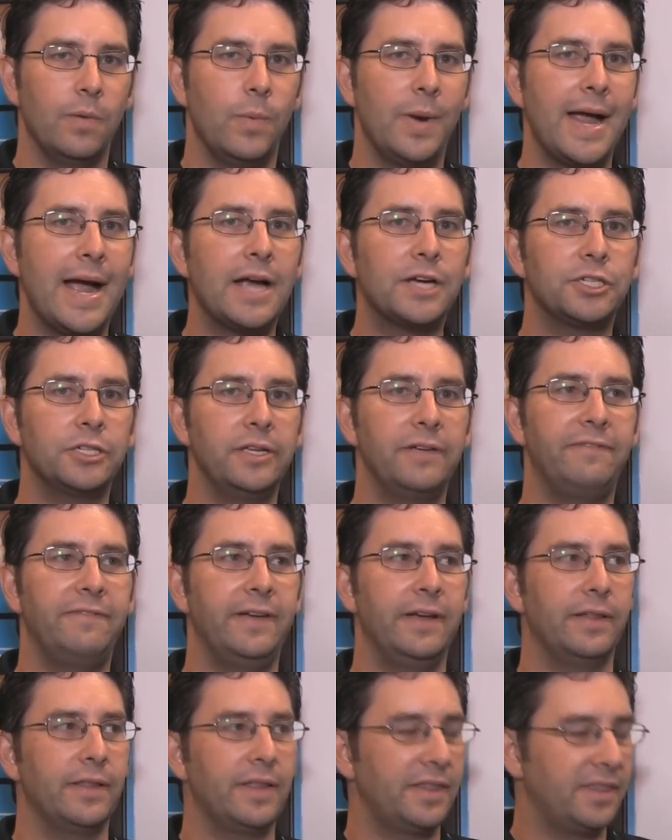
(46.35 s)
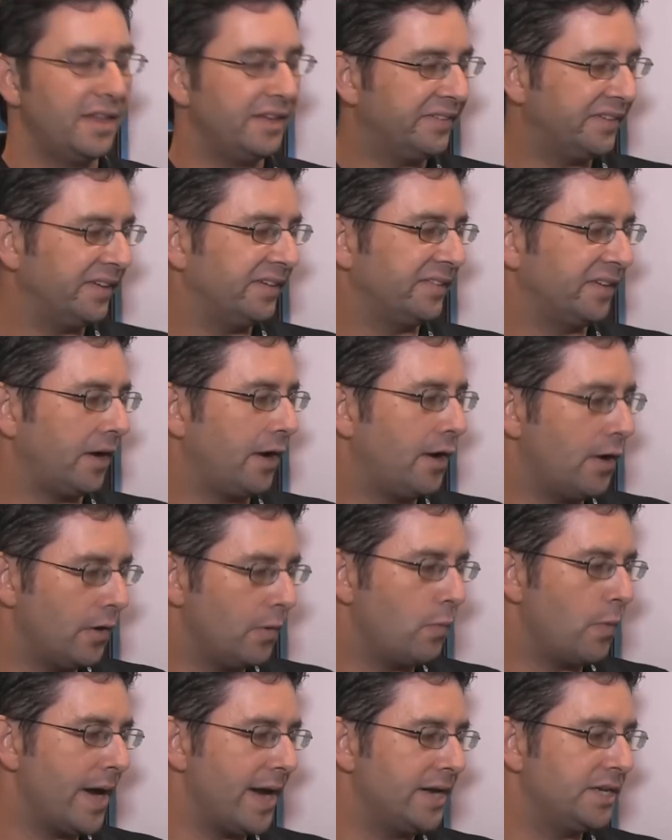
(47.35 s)
We actually feel that this is a
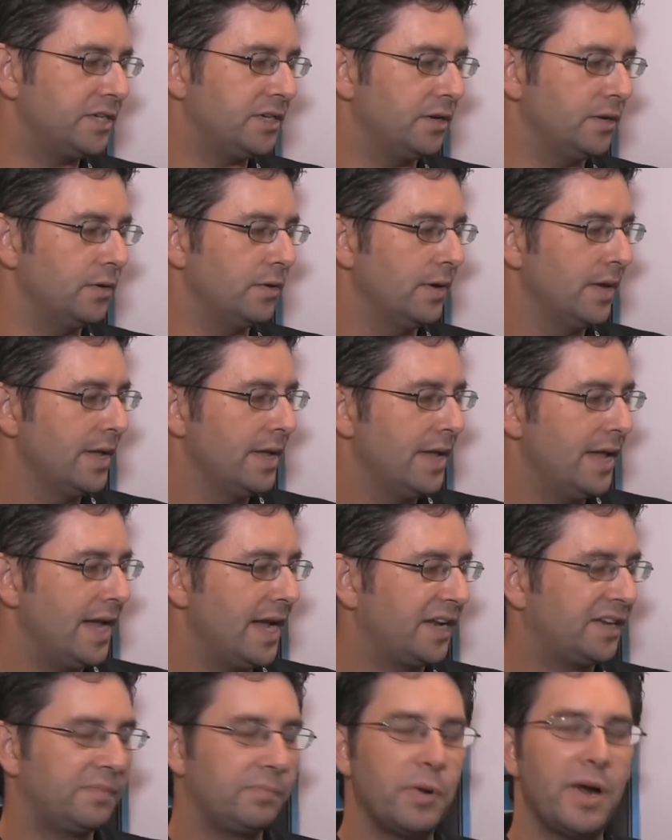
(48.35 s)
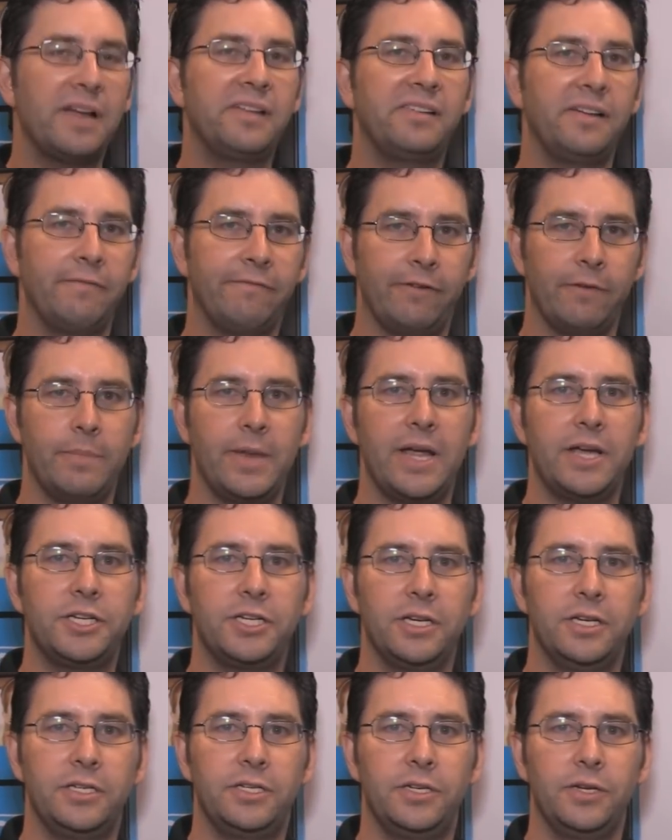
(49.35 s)
good way to express
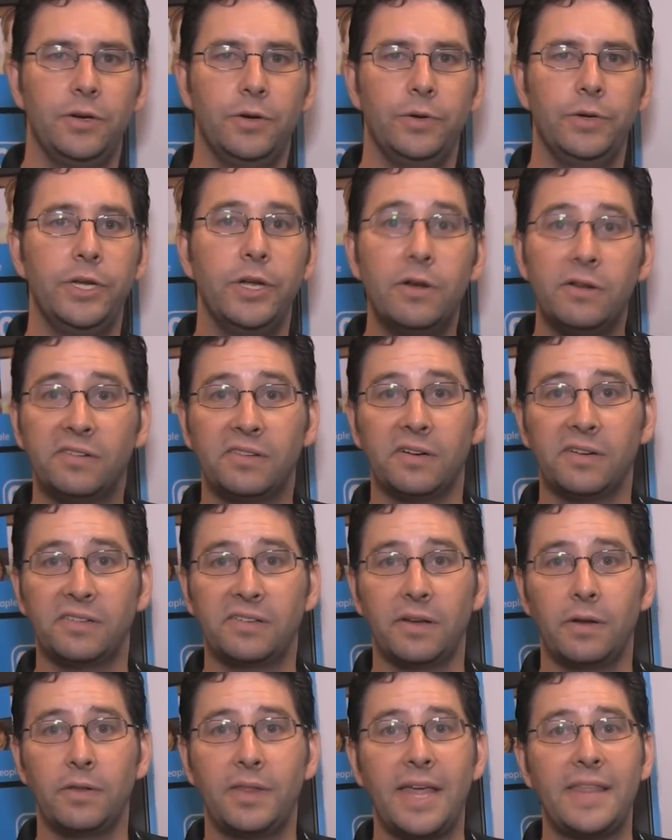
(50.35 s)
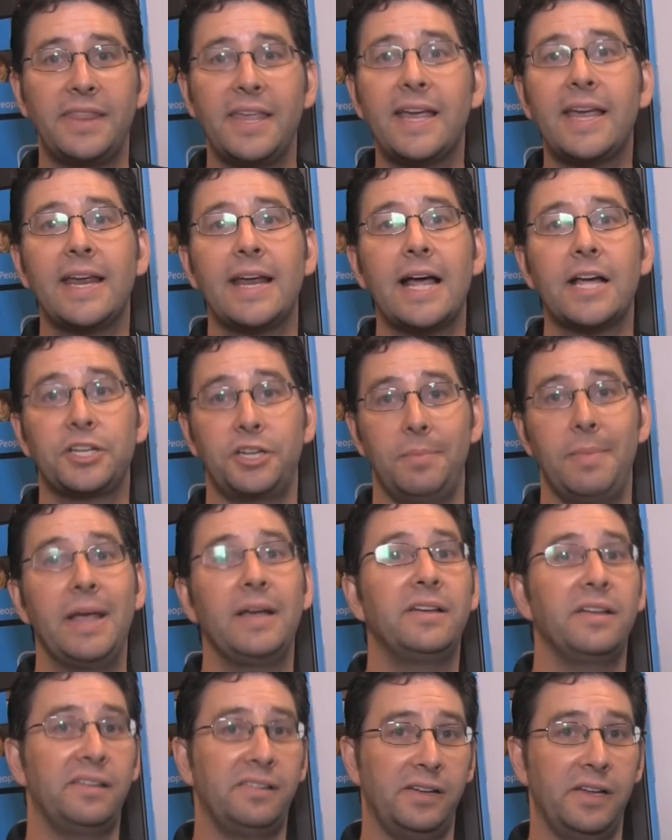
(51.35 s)
information to users so that they can actually
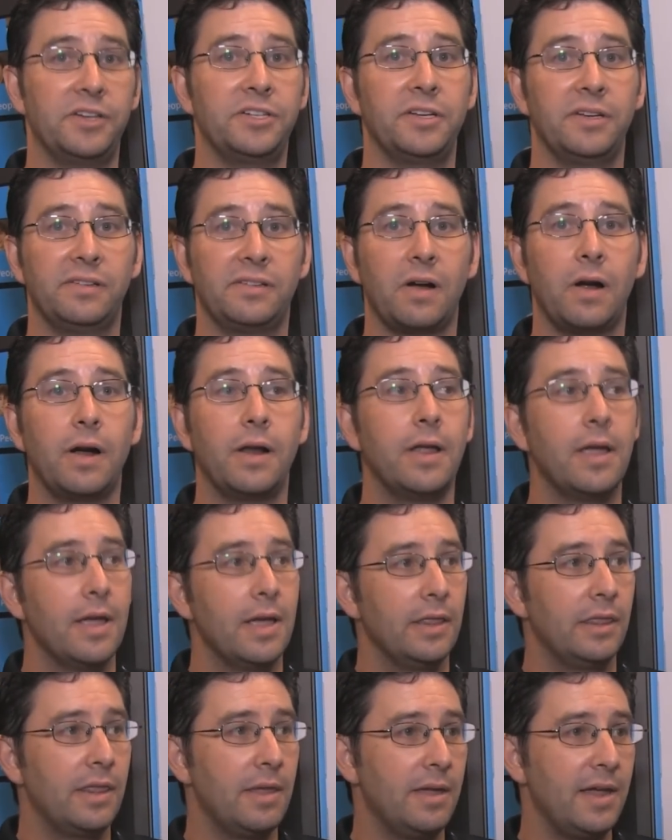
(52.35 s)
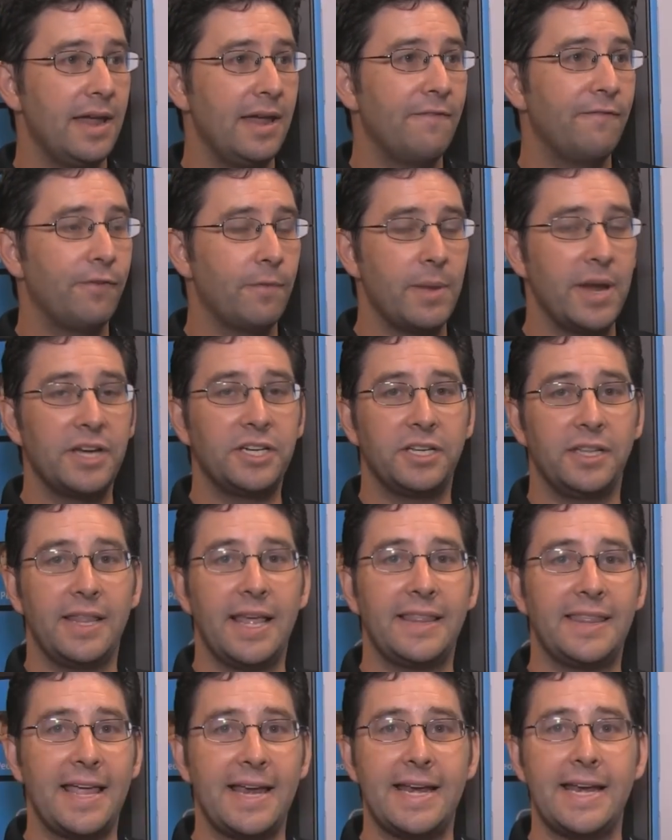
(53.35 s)
make decisions on the information
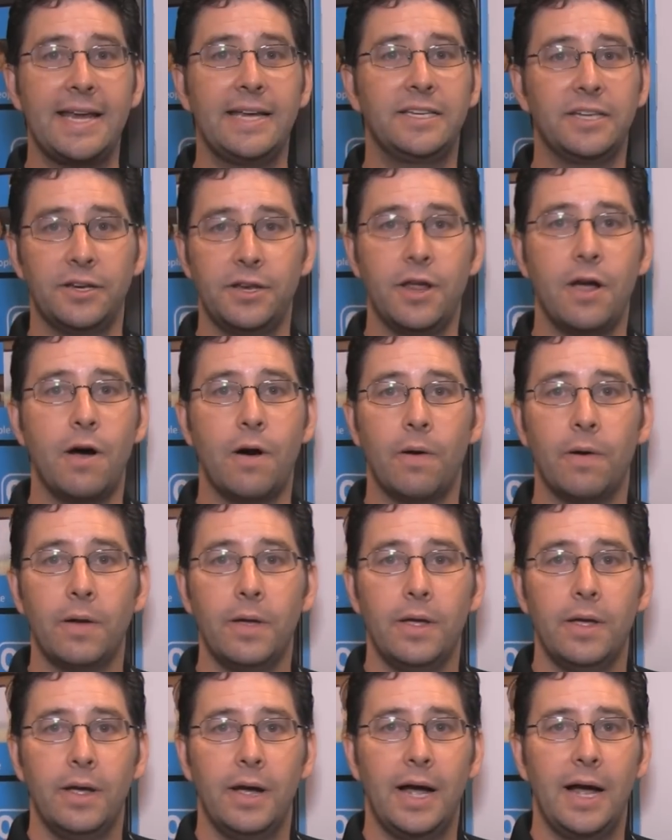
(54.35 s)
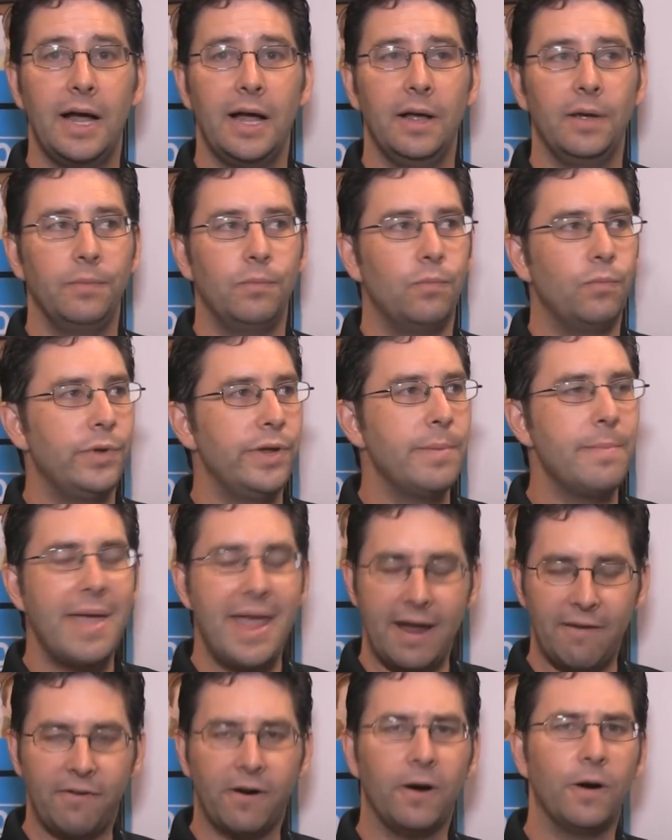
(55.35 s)
that they need to know. You
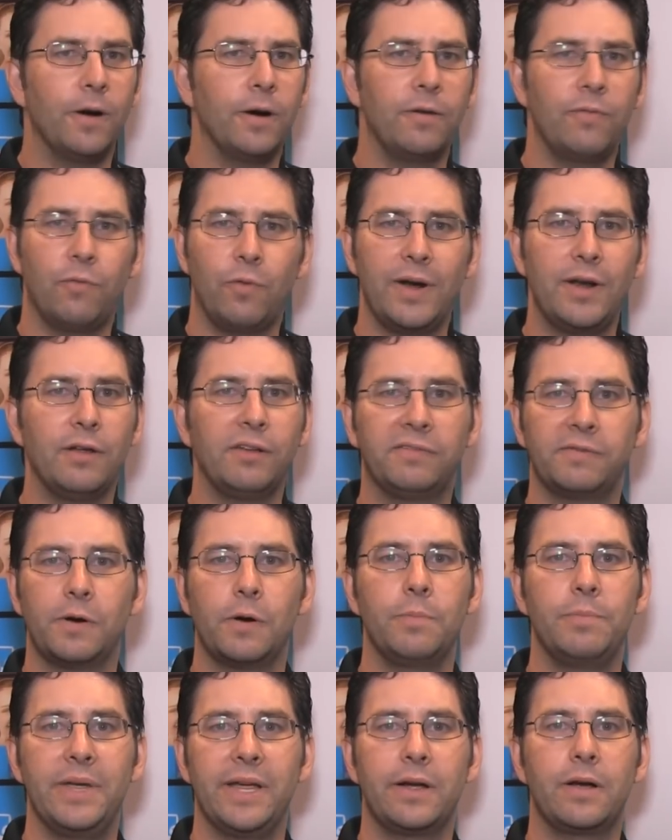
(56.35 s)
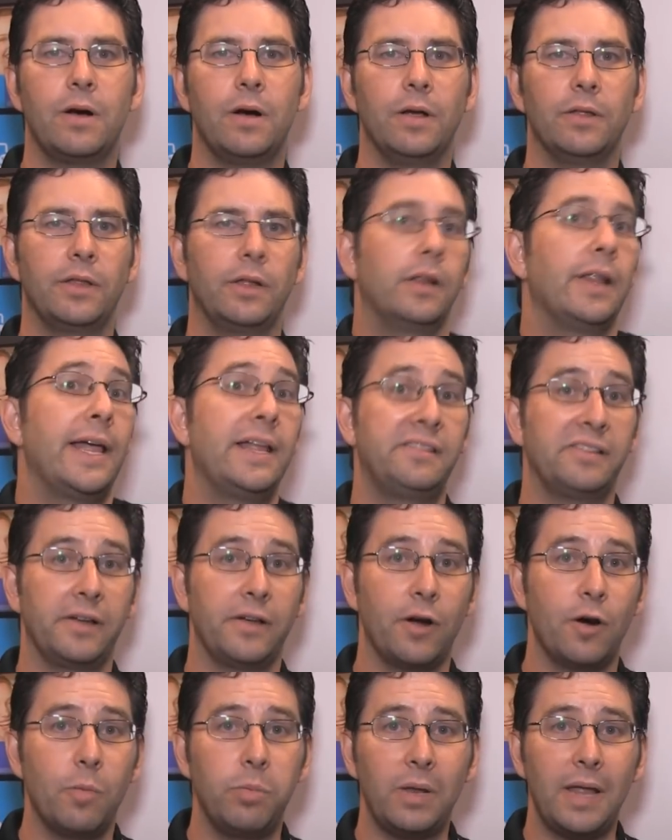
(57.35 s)
may have heard of Windows Phone being called the Glance
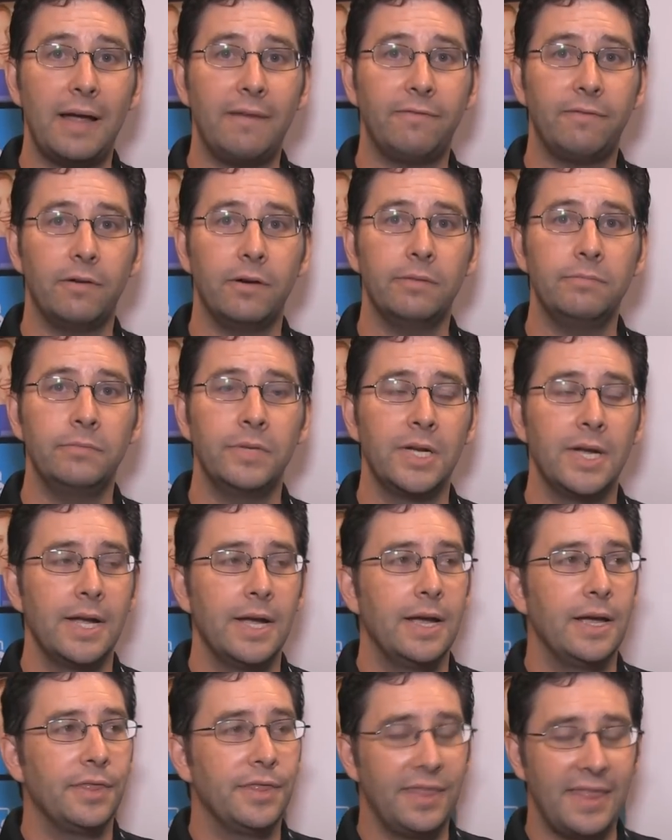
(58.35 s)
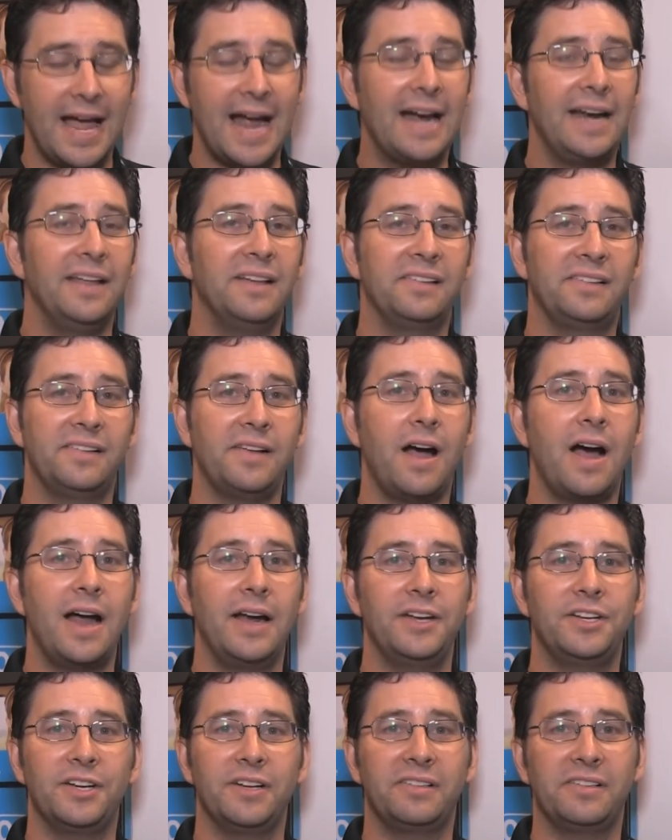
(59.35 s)
and Go platform. That is
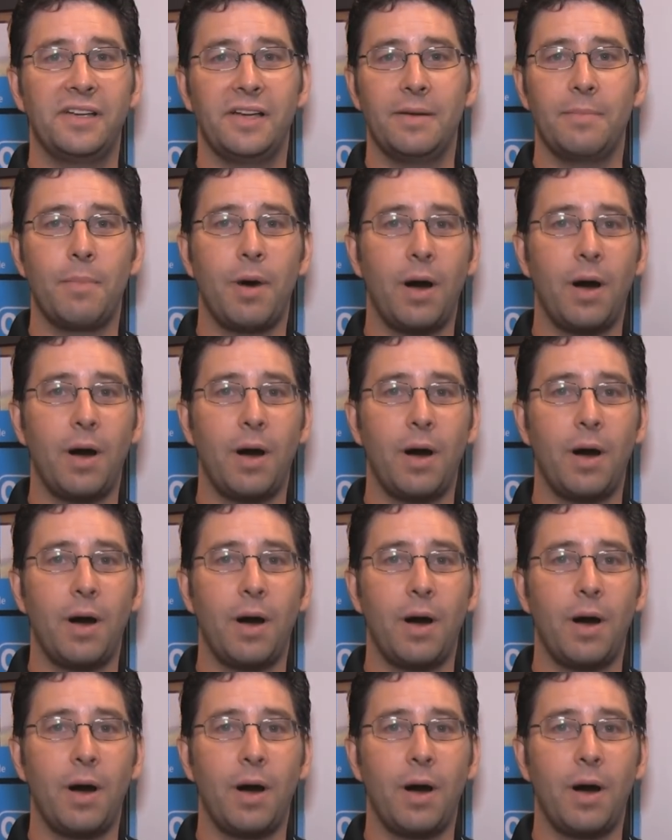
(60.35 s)
not just a